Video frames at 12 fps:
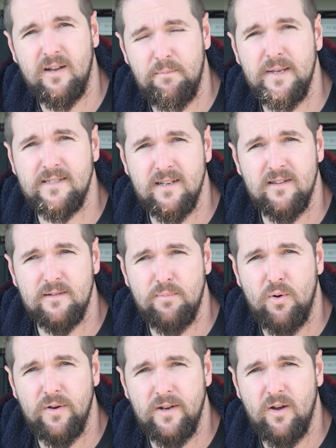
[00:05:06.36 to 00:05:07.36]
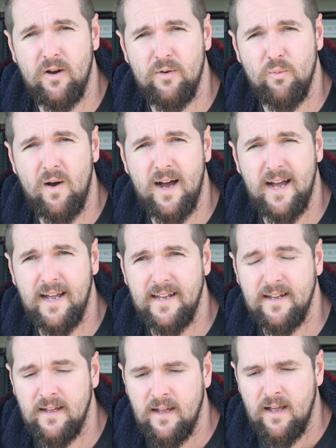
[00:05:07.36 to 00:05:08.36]
a big selling point on
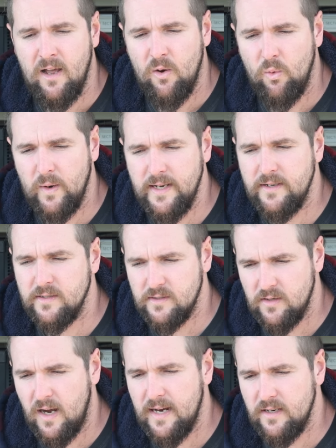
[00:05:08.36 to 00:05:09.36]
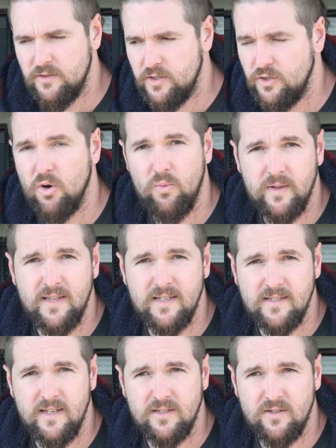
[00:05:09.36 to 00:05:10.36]
why we decided to go with
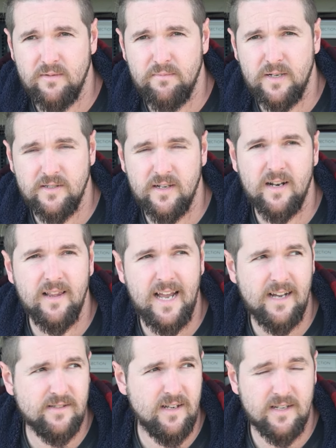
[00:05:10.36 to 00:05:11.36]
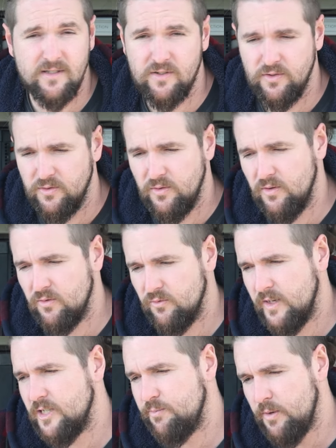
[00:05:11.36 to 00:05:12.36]
this system, because it allows us to
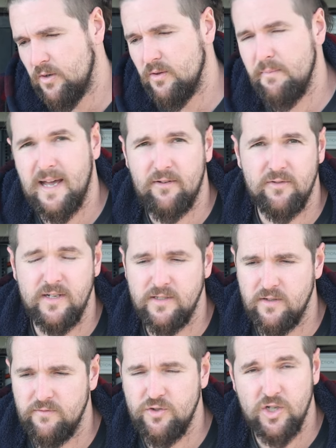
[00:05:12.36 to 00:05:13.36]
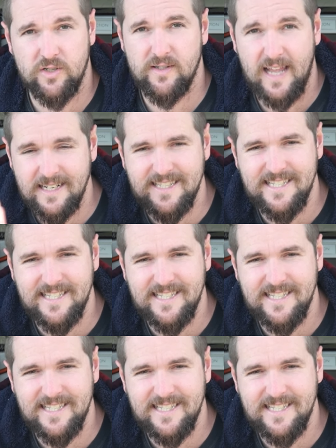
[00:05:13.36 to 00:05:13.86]
reach beyond the boundaries of just that